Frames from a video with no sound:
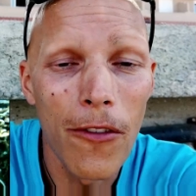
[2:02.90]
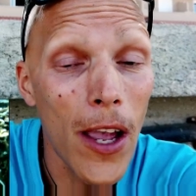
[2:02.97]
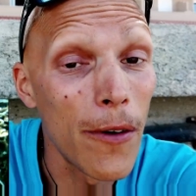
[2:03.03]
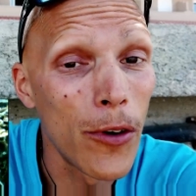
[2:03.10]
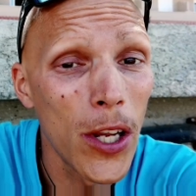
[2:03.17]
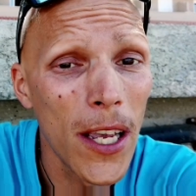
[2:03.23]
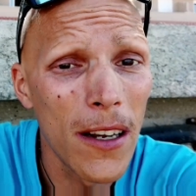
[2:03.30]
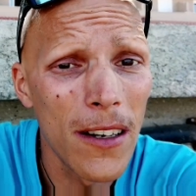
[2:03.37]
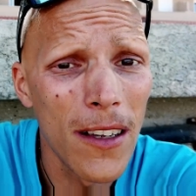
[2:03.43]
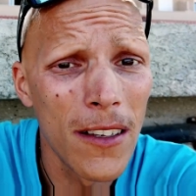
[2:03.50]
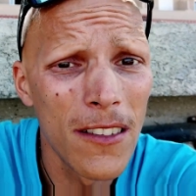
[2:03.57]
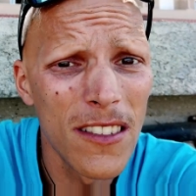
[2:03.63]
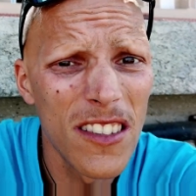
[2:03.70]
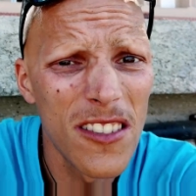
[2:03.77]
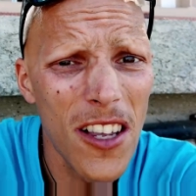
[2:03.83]
dive,
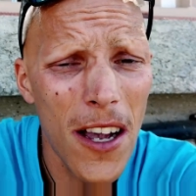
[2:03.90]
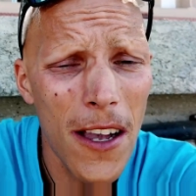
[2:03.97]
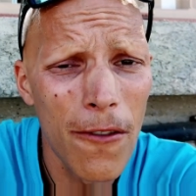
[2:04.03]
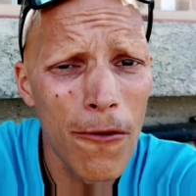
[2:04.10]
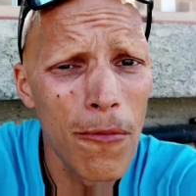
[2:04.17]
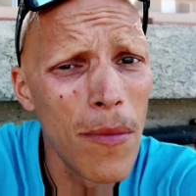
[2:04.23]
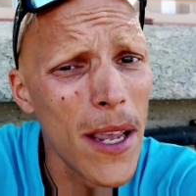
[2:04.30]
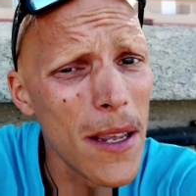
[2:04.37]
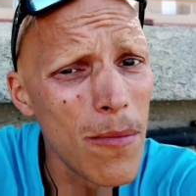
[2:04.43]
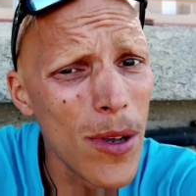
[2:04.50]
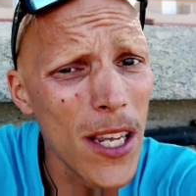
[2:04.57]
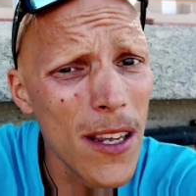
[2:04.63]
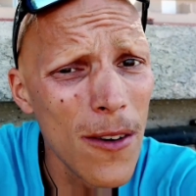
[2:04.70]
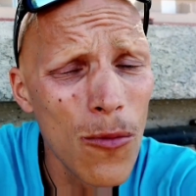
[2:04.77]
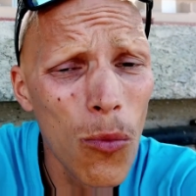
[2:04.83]
maybe one.
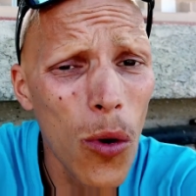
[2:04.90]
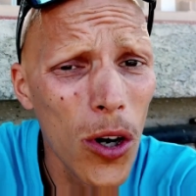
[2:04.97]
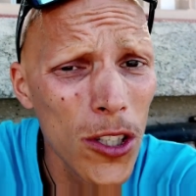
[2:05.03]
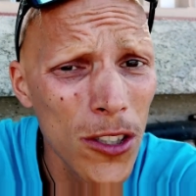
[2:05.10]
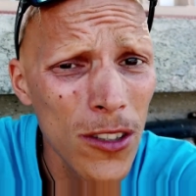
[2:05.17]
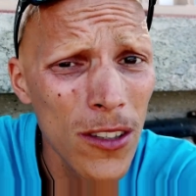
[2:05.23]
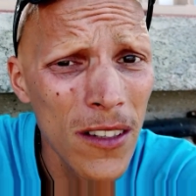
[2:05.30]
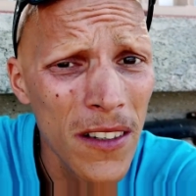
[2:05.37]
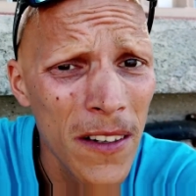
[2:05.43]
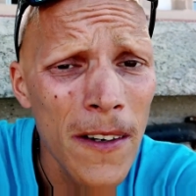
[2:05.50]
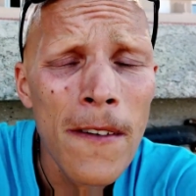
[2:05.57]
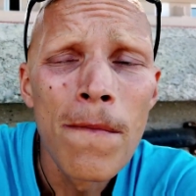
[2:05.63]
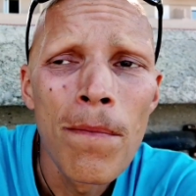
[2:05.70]
Last